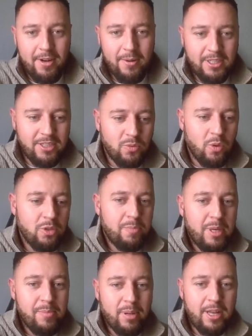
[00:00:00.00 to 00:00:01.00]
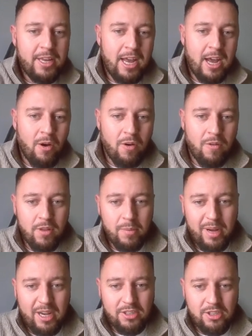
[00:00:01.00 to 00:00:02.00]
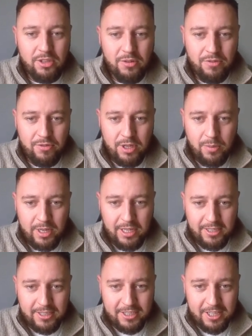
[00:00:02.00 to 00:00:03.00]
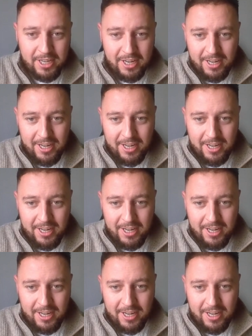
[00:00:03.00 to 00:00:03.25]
which is what's been playing out over the past 2-3 weeks.